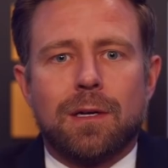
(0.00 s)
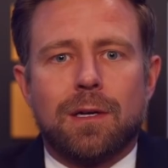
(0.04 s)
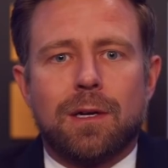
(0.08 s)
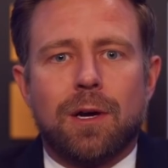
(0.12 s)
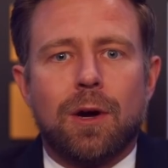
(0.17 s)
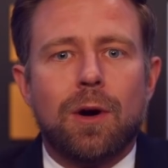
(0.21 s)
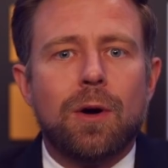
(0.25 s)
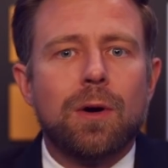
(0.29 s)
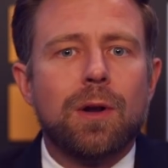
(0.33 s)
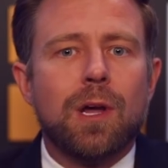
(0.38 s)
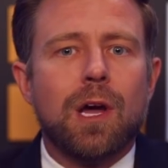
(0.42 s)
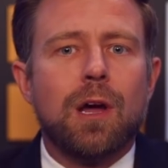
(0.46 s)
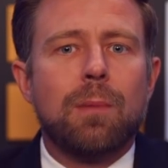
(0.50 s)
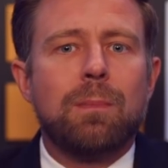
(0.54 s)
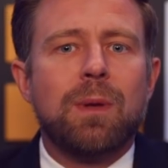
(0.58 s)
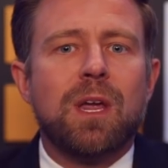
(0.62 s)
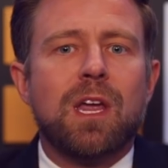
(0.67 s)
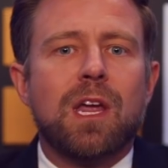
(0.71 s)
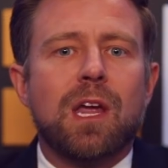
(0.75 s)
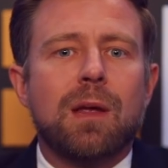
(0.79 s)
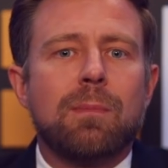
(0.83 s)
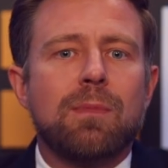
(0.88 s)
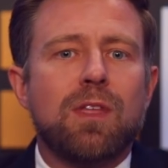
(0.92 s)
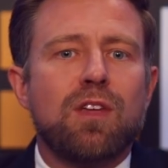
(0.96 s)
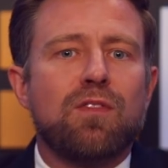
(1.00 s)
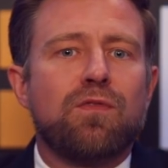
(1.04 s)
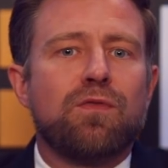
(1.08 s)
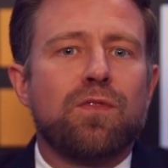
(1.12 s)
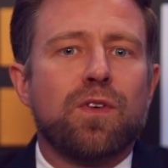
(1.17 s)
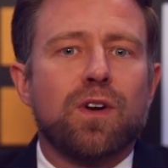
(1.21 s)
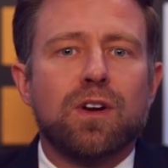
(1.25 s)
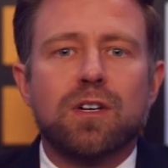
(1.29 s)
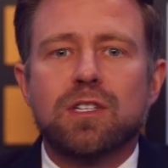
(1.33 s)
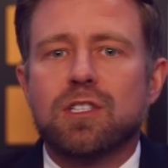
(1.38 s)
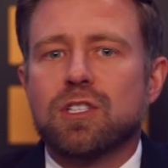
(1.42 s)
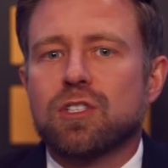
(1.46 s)
Coda became the
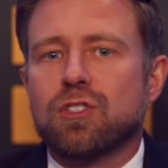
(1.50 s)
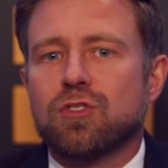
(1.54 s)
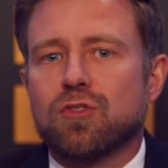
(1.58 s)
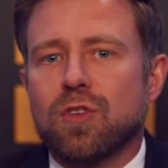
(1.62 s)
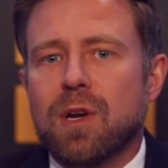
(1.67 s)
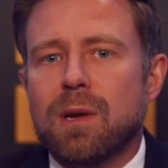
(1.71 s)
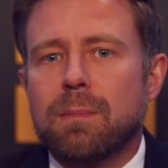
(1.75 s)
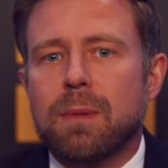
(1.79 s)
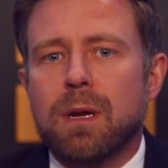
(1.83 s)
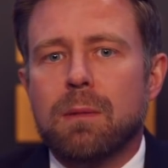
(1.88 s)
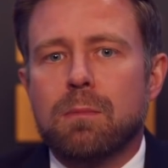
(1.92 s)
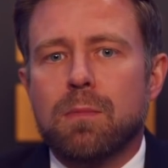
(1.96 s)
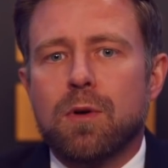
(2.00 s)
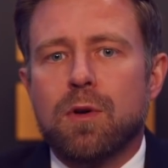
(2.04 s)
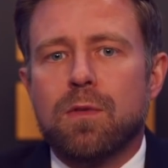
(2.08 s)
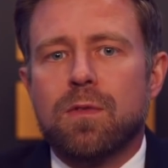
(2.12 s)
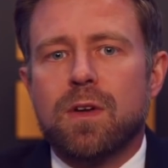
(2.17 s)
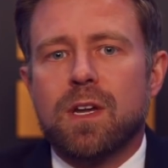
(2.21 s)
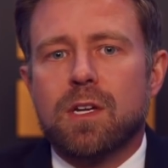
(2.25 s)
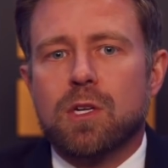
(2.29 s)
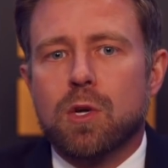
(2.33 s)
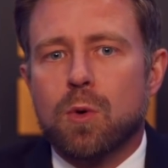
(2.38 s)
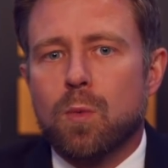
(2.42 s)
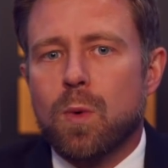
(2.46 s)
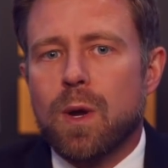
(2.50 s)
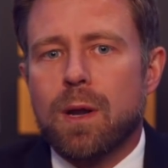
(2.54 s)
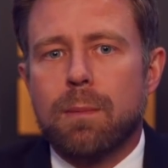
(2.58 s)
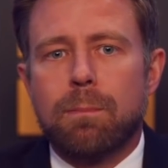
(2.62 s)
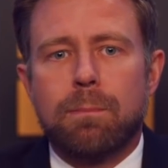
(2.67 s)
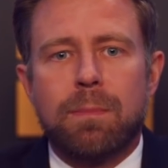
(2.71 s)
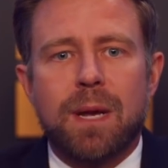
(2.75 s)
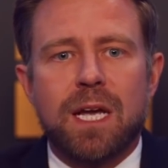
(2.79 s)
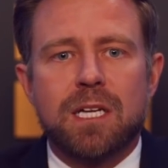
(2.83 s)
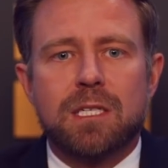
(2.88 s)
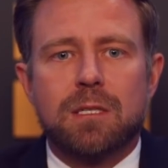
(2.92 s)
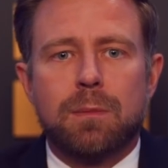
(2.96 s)
first streaming movie to
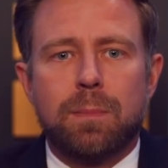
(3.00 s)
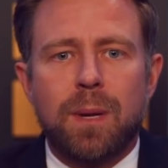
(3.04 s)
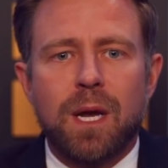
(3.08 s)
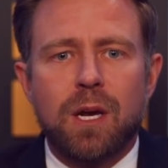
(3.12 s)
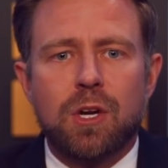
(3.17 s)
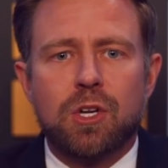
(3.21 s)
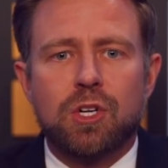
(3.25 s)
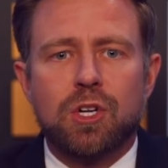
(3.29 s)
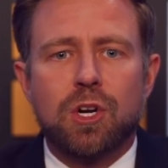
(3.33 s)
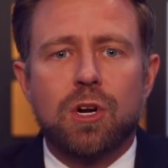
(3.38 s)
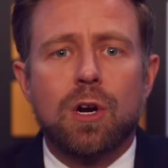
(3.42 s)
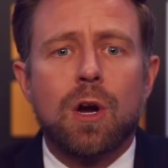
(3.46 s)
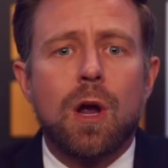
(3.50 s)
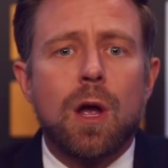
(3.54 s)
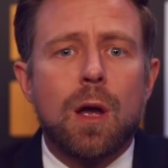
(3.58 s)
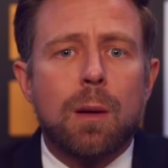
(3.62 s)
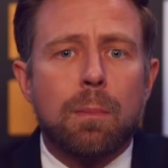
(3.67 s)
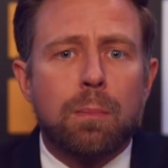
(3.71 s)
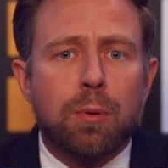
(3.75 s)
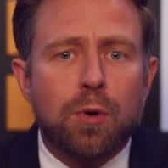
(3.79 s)
win Best Picture,